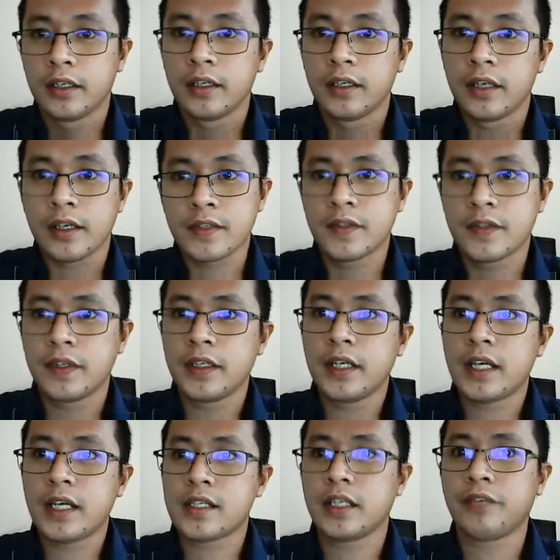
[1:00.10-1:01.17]
Is there a
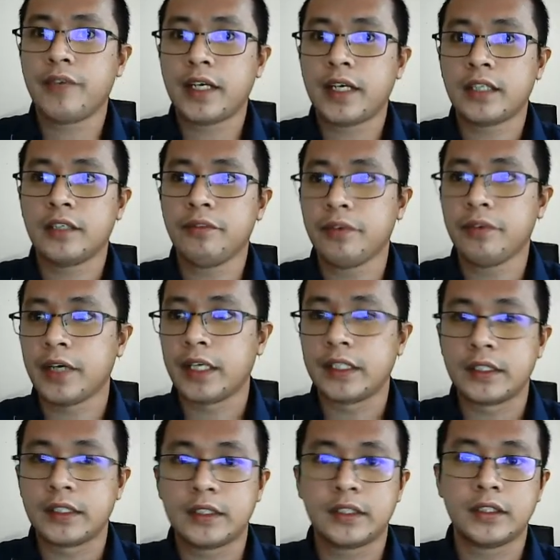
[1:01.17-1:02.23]
significant
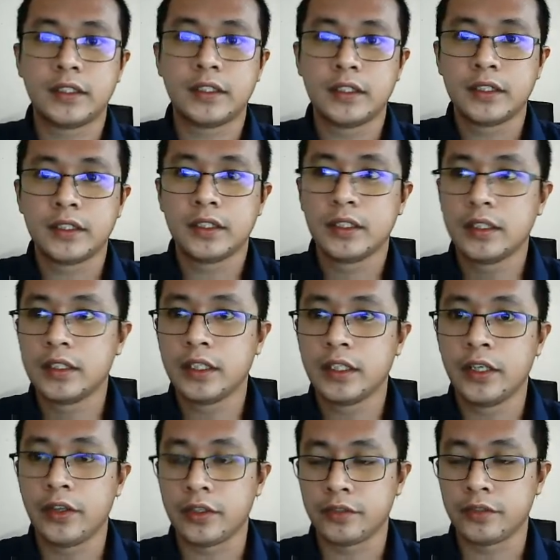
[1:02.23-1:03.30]
difference in
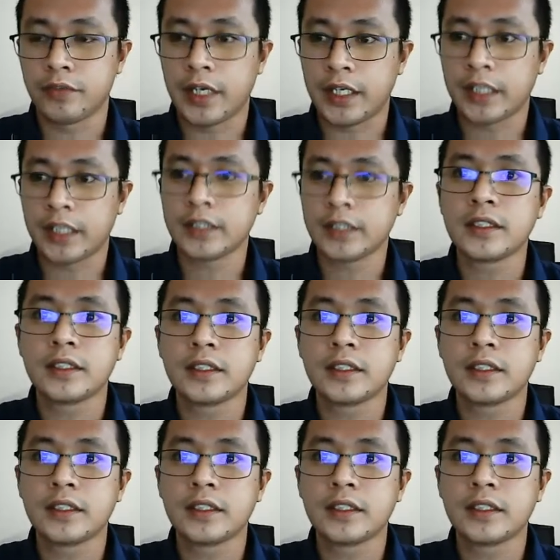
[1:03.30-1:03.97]
their variance?